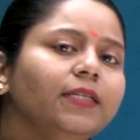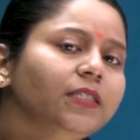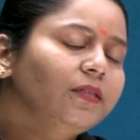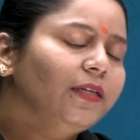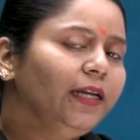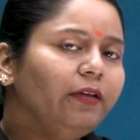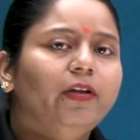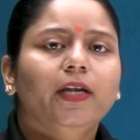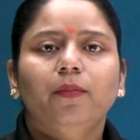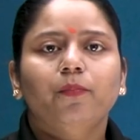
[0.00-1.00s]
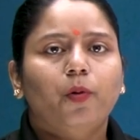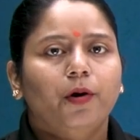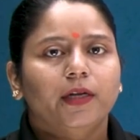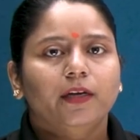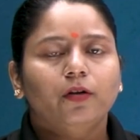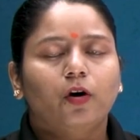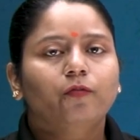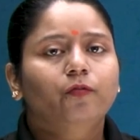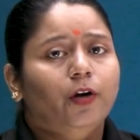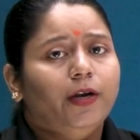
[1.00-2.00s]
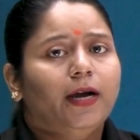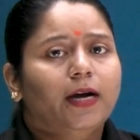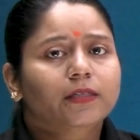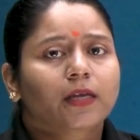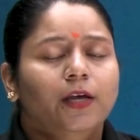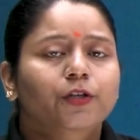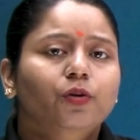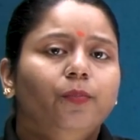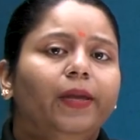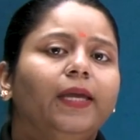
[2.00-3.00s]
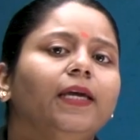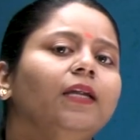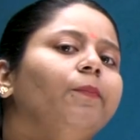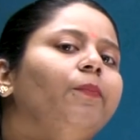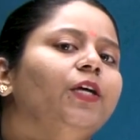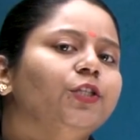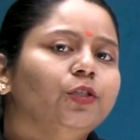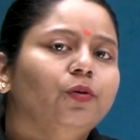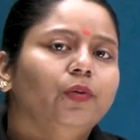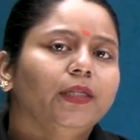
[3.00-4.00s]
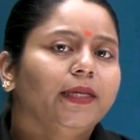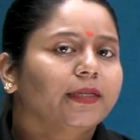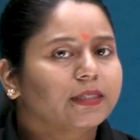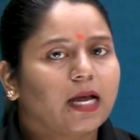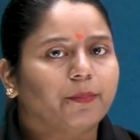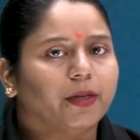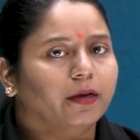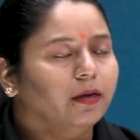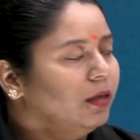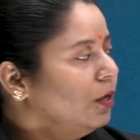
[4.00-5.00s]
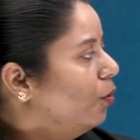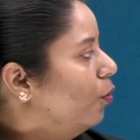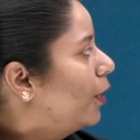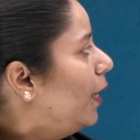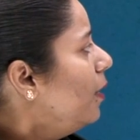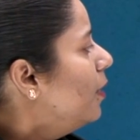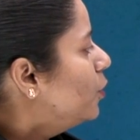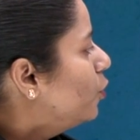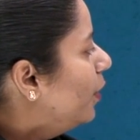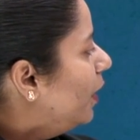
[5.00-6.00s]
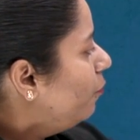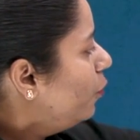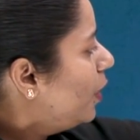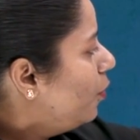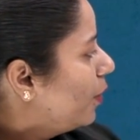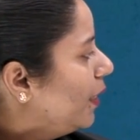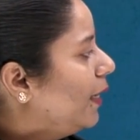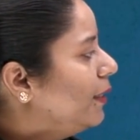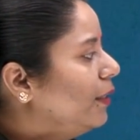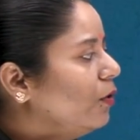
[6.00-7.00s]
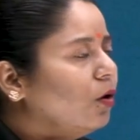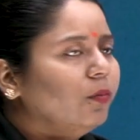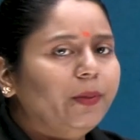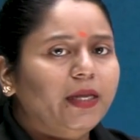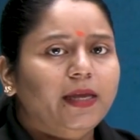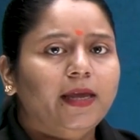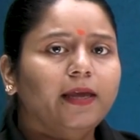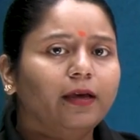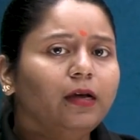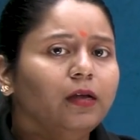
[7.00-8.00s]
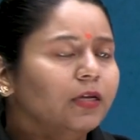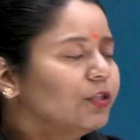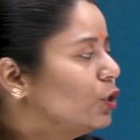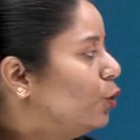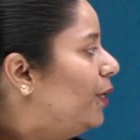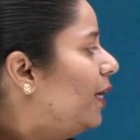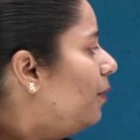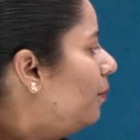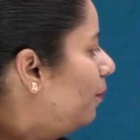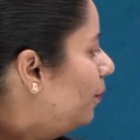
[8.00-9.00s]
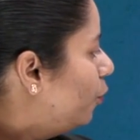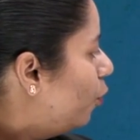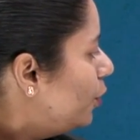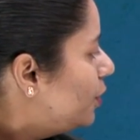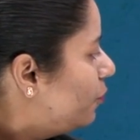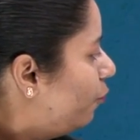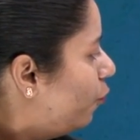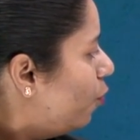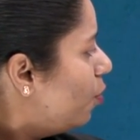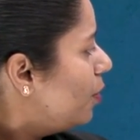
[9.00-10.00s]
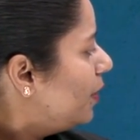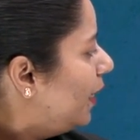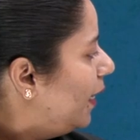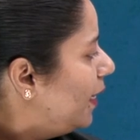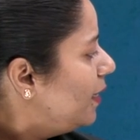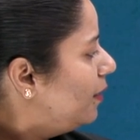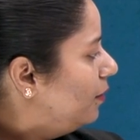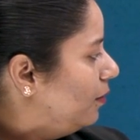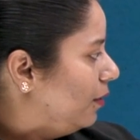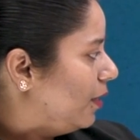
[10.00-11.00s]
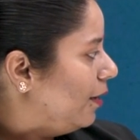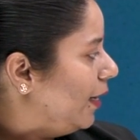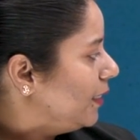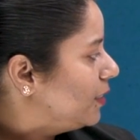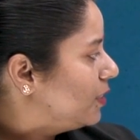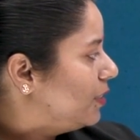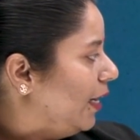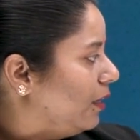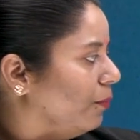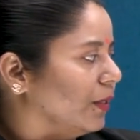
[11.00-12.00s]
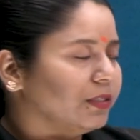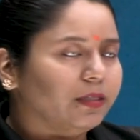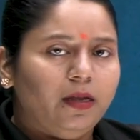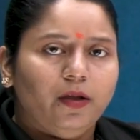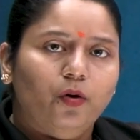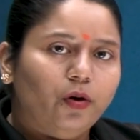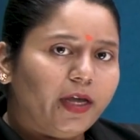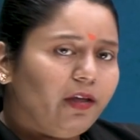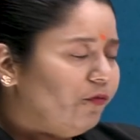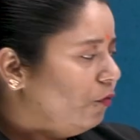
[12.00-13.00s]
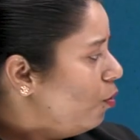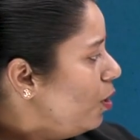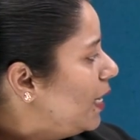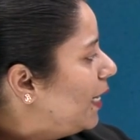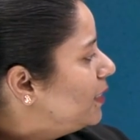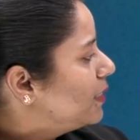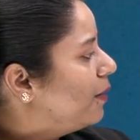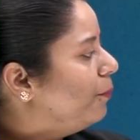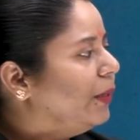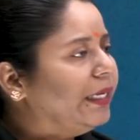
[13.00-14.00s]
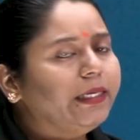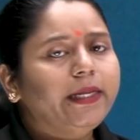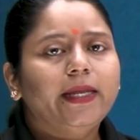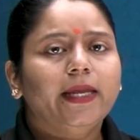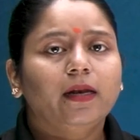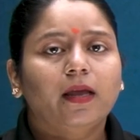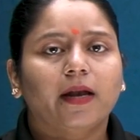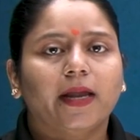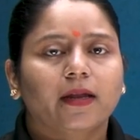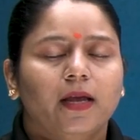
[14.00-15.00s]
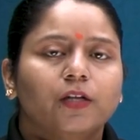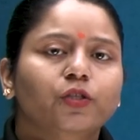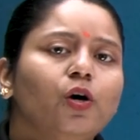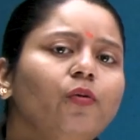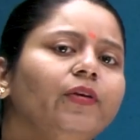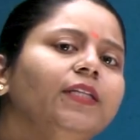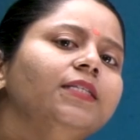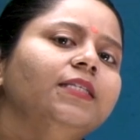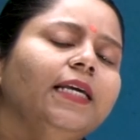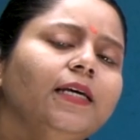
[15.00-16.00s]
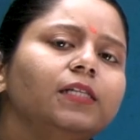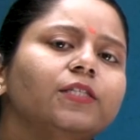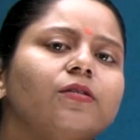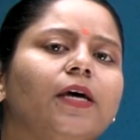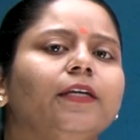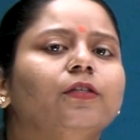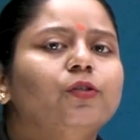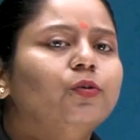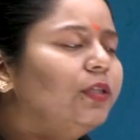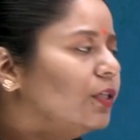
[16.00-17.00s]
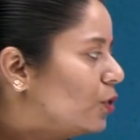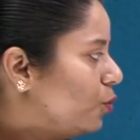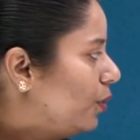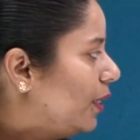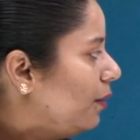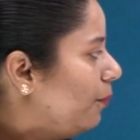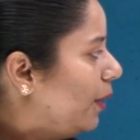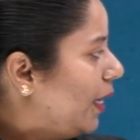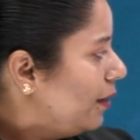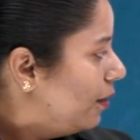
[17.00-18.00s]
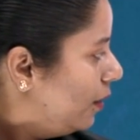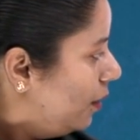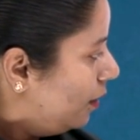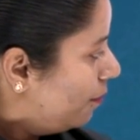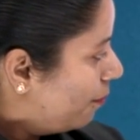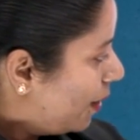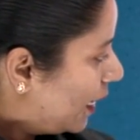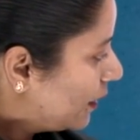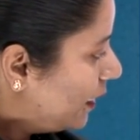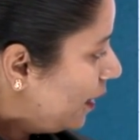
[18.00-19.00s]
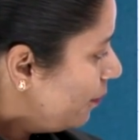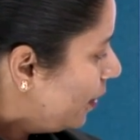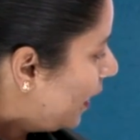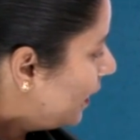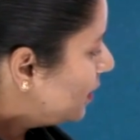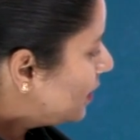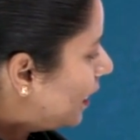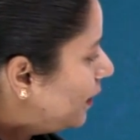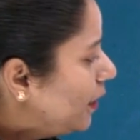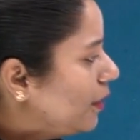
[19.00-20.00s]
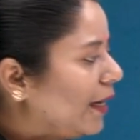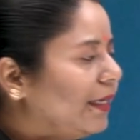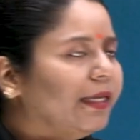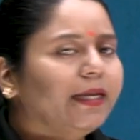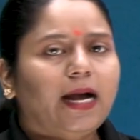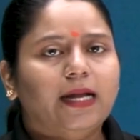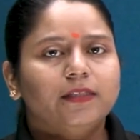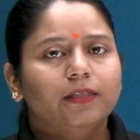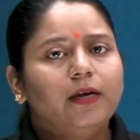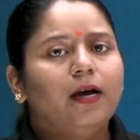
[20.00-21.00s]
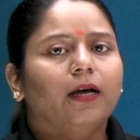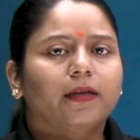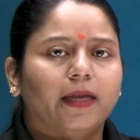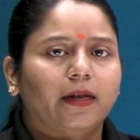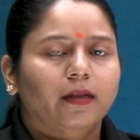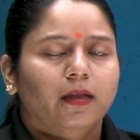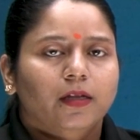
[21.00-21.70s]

is really very important for us to make an impression over the examiner. Okay, so if you are looking at the copy, here student wrote four incorrect statements. Okay, four lines completely incorrect. So with a single strike through, the student marked them and started writing answer again.